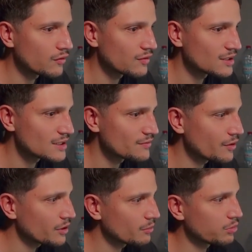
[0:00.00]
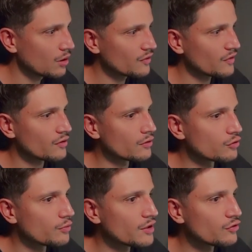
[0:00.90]
this is very important, around
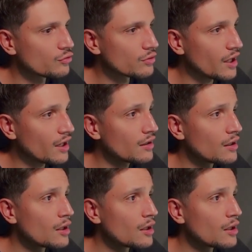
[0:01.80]
22K,